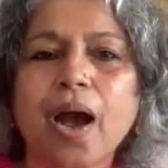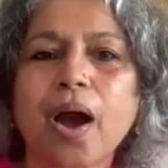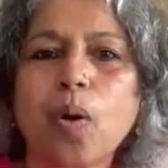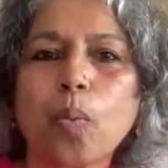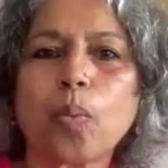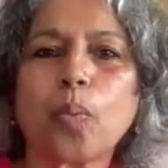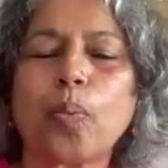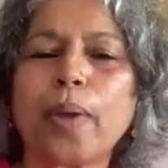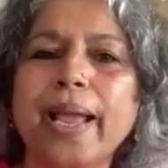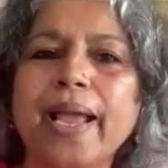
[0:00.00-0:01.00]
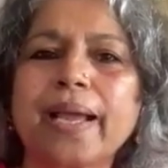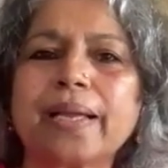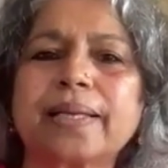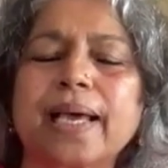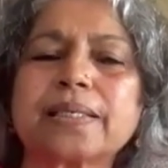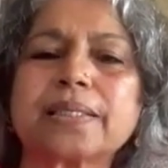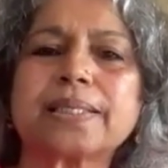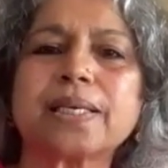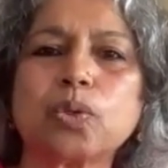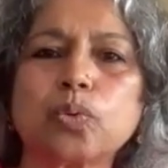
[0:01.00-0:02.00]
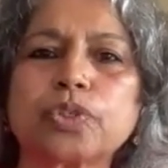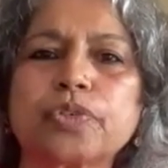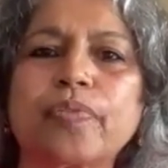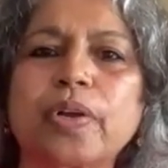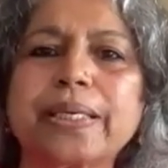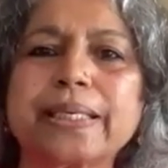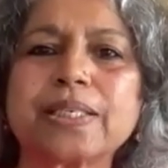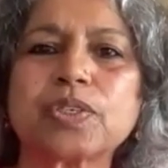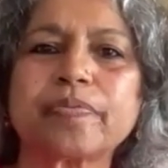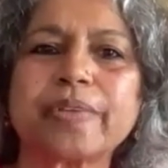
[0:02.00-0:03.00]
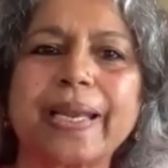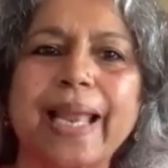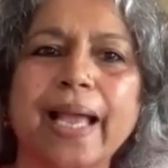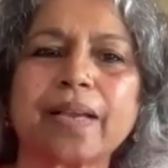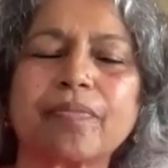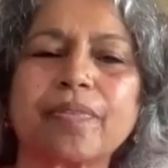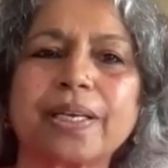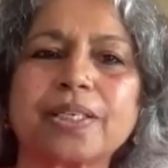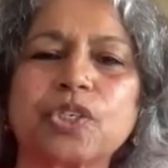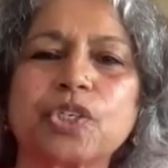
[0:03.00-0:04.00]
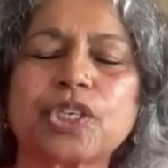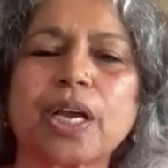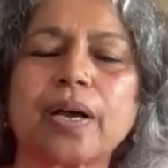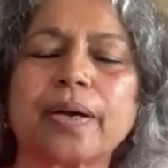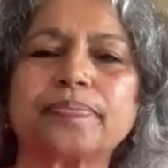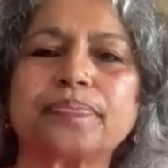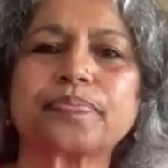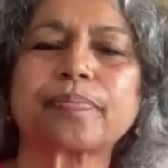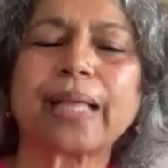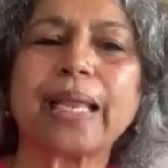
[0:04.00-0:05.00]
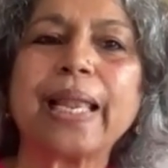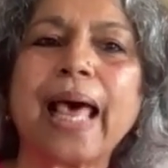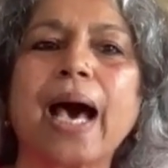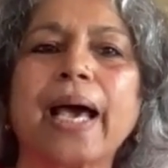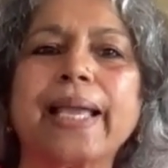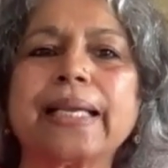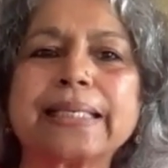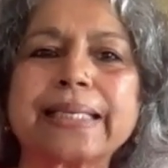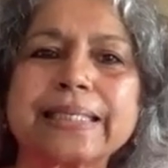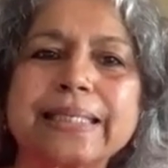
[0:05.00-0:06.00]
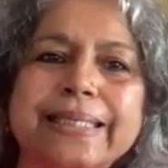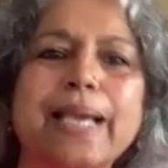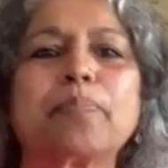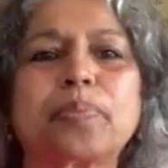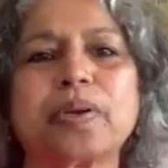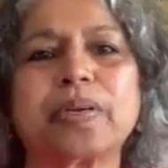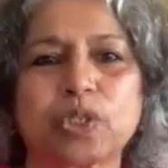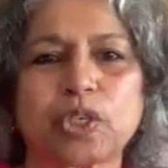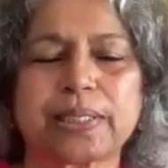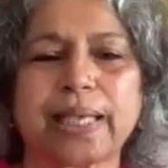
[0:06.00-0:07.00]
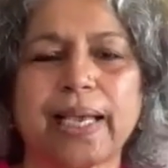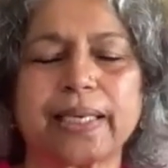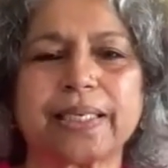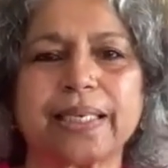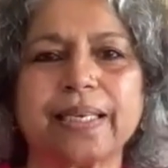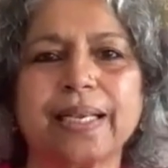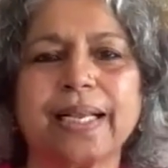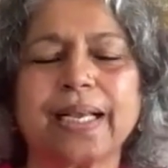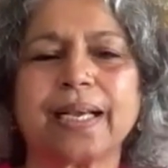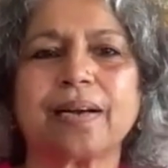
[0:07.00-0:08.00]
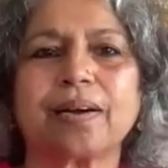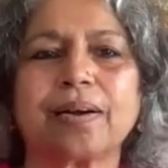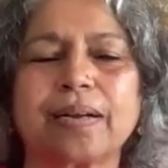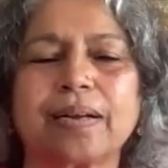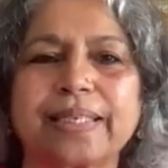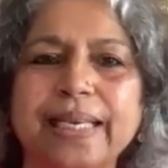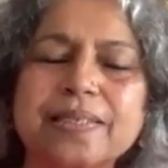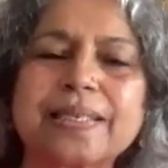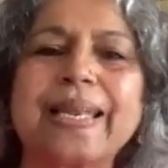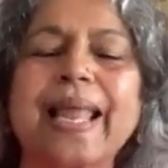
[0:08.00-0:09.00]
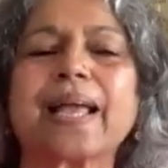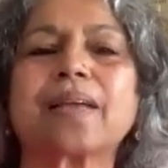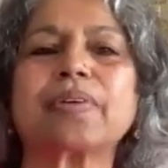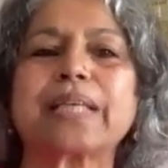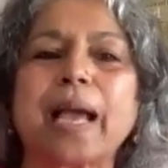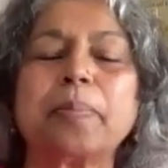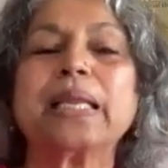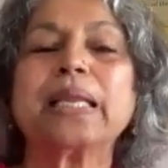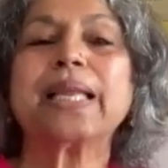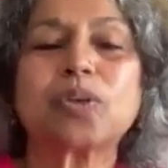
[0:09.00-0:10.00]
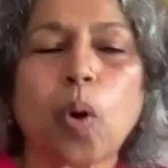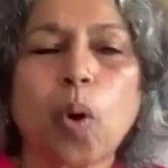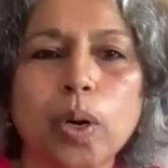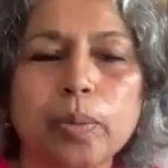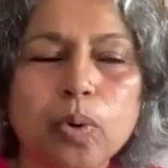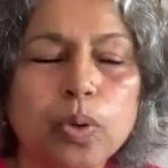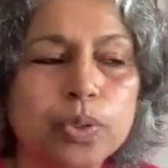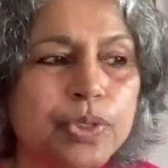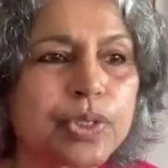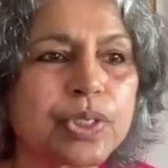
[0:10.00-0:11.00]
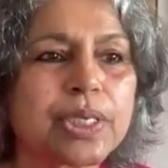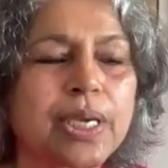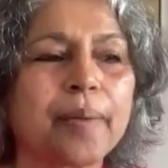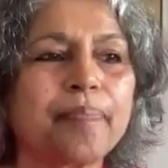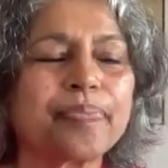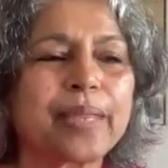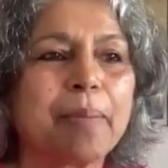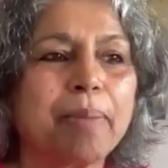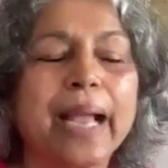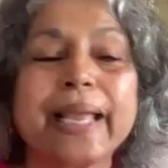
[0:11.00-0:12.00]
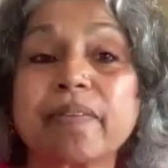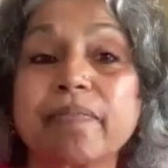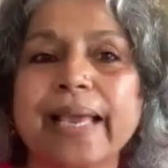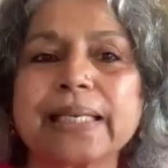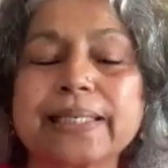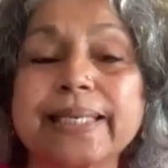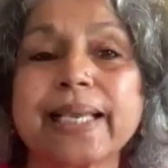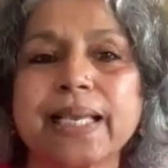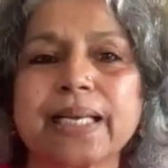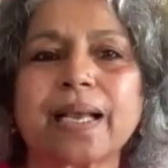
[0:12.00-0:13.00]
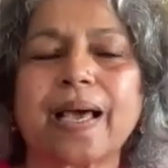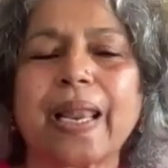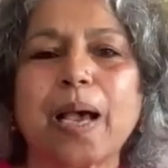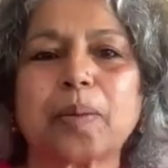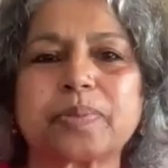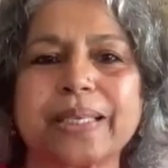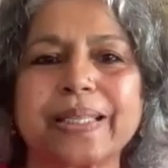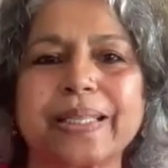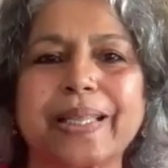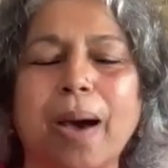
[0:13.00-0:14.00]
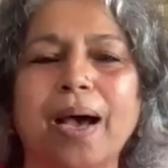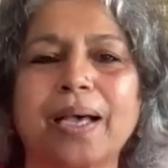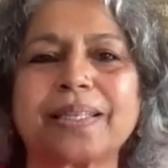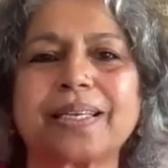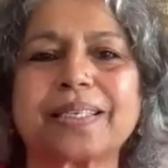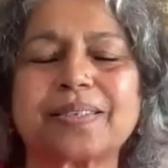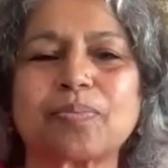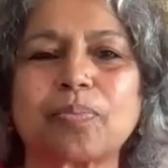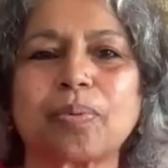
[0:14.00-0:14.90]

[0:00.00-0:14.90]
Where does the usefulness of the language lie in contemporary society? Does the language, I mean, it almost, by inventing in Kalab Zindabad,